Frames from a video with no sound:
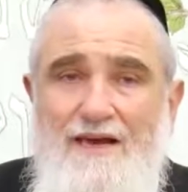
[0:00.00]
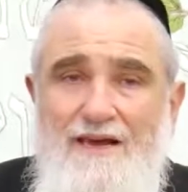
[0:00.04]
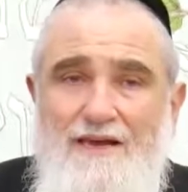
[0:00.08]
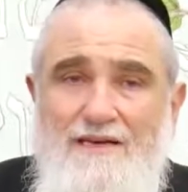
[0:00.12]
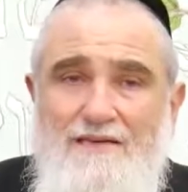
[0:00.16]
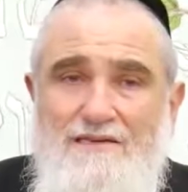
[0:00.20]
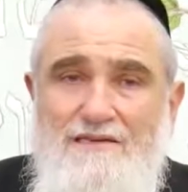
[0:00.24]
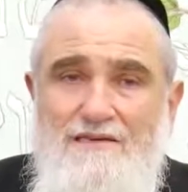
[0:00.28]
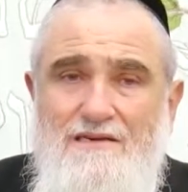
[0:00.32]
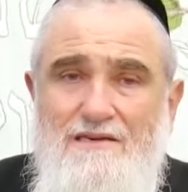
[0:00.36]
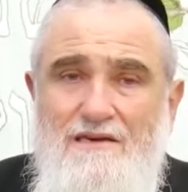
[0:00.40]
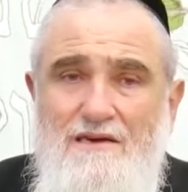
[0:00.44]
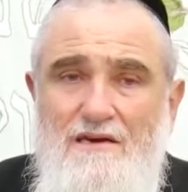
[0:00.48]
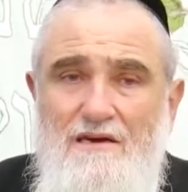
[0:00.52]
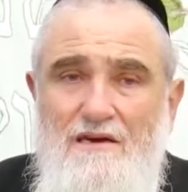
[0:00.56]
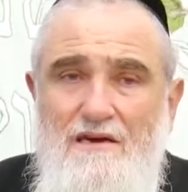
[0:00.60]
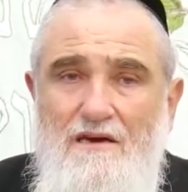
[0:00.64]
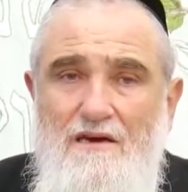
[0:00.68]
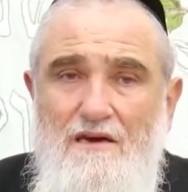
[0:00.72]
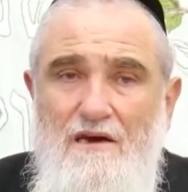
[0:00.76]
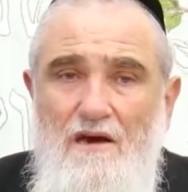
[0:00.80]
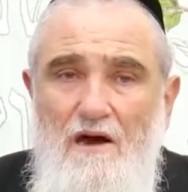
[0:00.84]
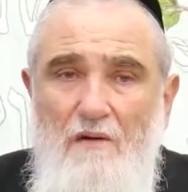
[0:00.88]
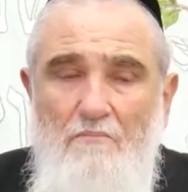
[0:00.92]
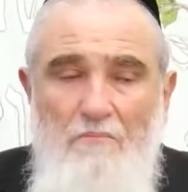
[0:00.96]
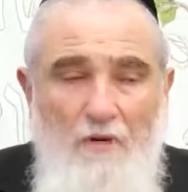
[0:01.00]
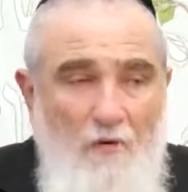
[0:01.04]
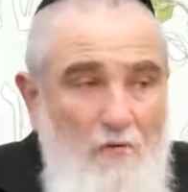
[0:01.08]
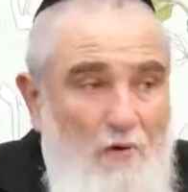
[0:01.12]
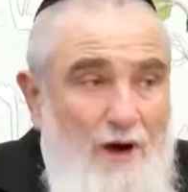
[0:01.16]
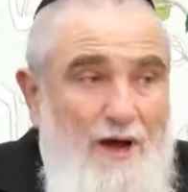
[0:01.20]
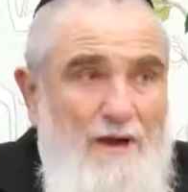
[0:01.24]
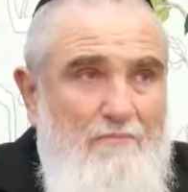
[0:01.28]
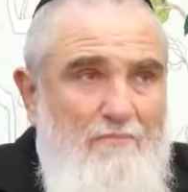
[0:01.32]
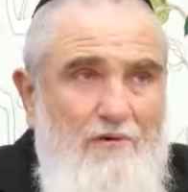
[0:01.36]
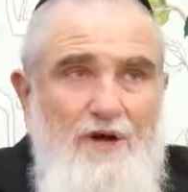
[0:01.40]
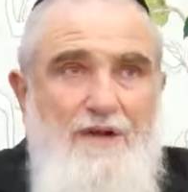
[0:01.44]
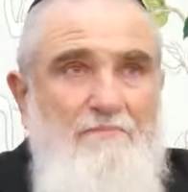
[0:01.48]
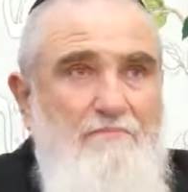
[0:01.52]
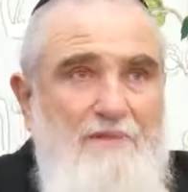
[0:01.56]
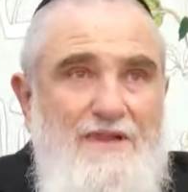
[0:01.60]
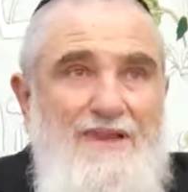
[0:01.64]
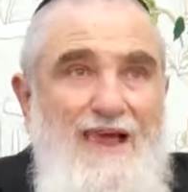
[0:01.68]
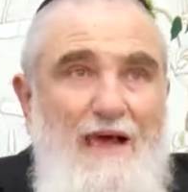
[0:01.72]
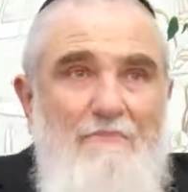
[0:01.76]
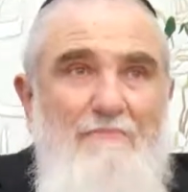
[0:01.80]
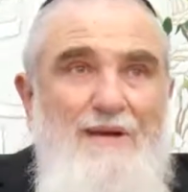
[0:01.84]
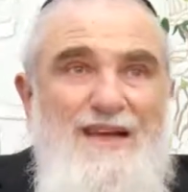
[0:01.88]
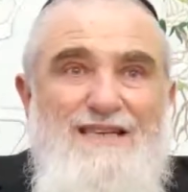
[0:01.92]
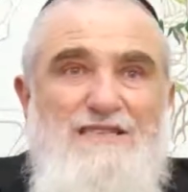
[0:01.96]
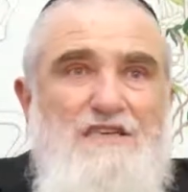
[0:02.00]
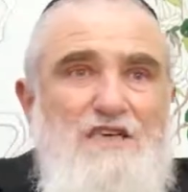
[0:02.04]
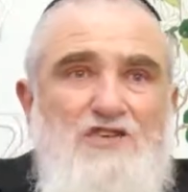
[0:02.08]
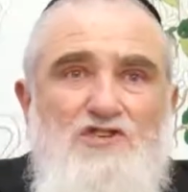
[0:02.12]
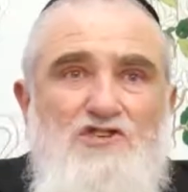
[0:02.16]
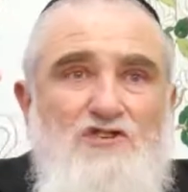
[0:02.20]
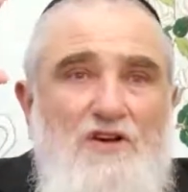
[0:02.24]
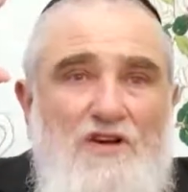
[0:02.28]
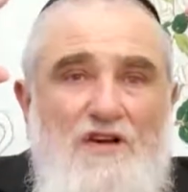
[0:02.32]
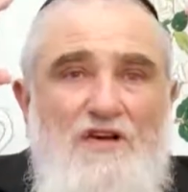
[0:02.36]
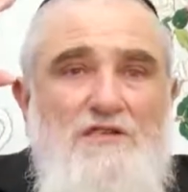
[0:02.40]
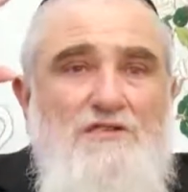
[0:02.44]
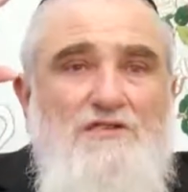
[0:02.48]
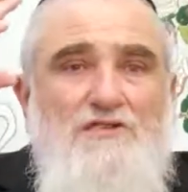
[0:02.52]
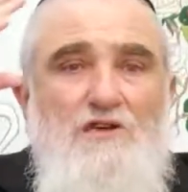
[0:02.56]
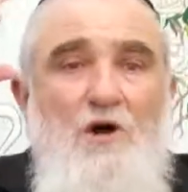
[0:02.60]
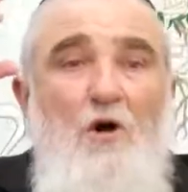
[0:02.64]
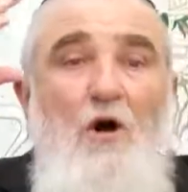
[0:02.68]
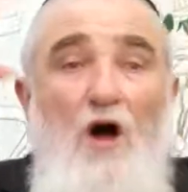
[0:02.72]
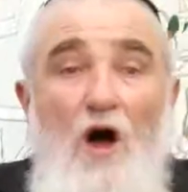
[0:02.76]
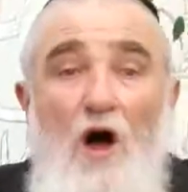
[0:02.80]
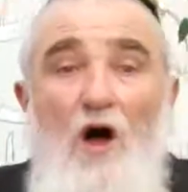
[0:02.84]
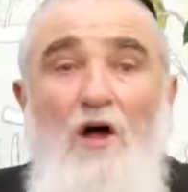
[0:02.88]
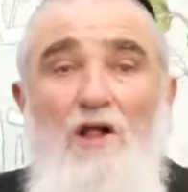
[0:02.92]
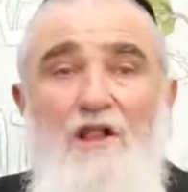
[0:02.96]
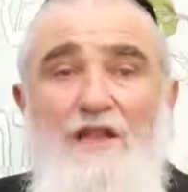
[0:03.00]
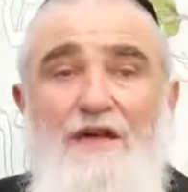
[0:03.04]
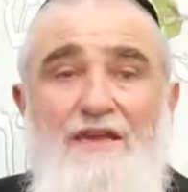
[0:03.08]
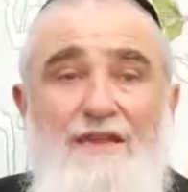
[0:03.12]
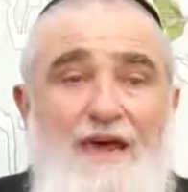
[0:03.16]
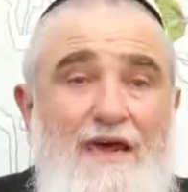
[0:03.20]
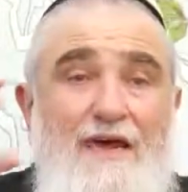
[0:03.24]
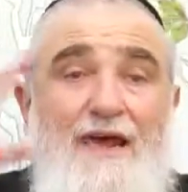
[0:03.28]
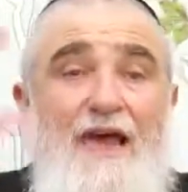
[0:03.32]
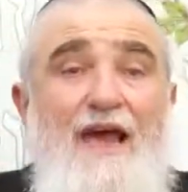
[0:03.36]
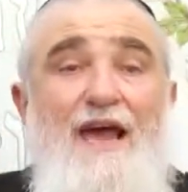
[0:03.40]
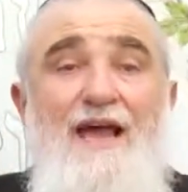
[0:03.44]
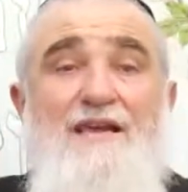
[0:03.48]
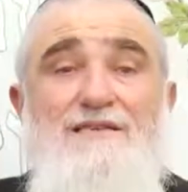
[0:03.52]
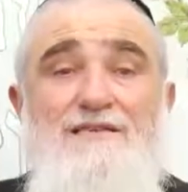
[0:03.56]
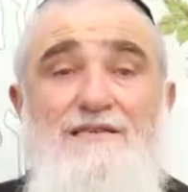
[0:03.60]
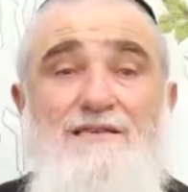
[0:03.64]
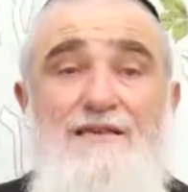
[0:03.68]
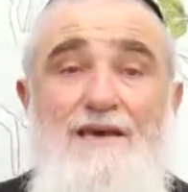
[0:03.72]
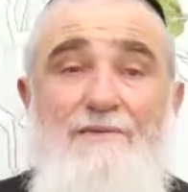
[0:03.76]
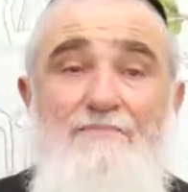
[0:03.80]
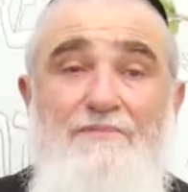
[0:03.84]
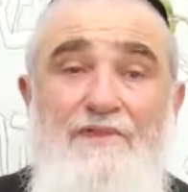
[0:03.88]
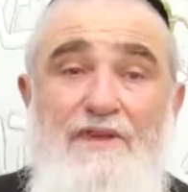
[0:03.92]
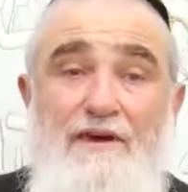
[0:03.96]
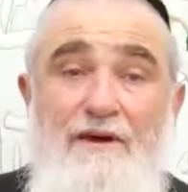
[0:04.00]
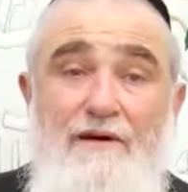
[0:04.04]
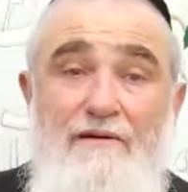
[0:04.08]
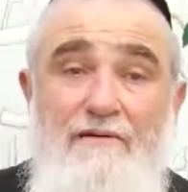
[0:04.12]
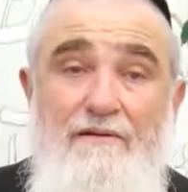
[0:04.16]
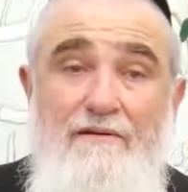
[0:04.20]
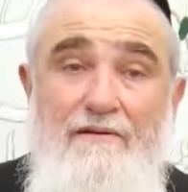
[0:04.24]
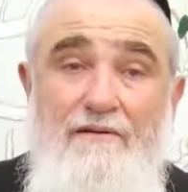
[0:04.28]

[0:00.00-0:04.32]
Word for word: is, but, what, but, but that means the sukkah is so holy they can't sleep there.